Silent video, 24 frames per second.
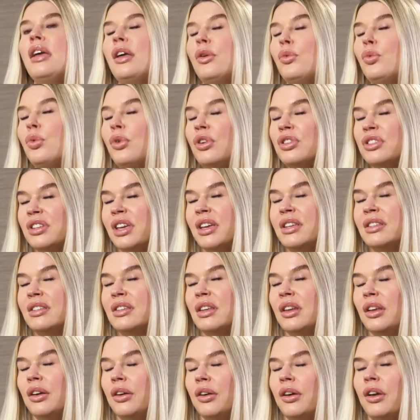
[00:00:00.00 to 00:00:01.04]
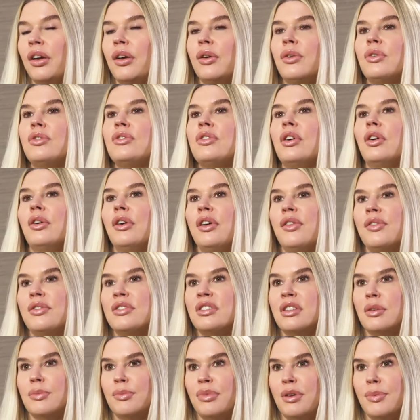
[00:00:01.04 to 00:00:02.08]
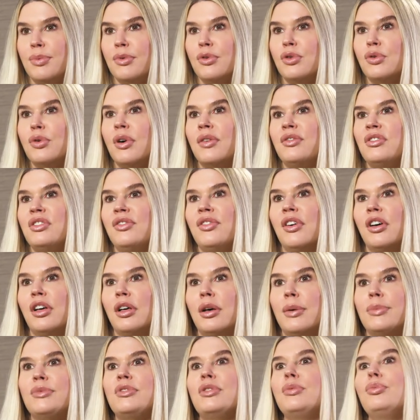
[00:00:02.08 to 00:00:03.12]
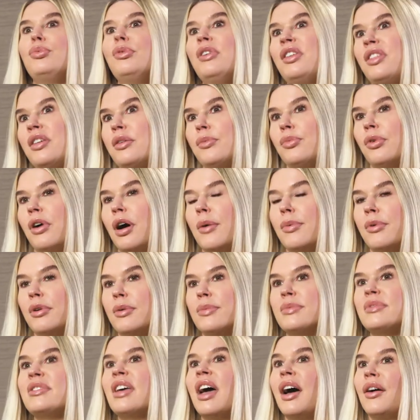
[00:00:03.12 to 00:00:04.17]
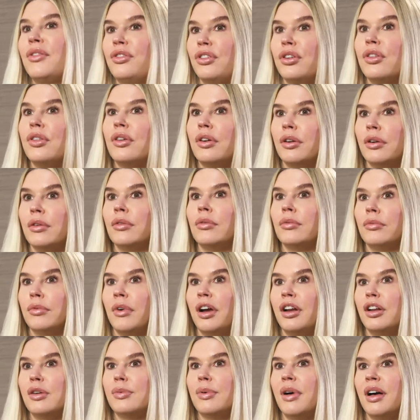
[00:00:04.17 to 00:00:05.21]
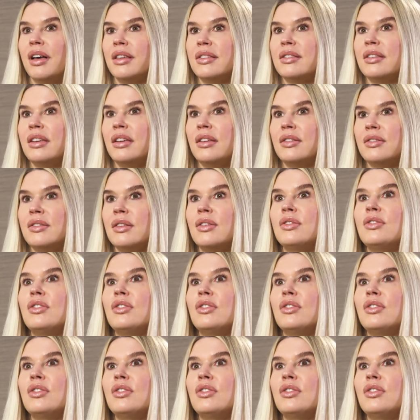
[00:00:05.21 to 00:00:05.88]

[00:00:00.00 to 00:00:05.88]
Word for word: In worst case scenarios, there are even some people who have developed breathing problems after their rhinoplasties.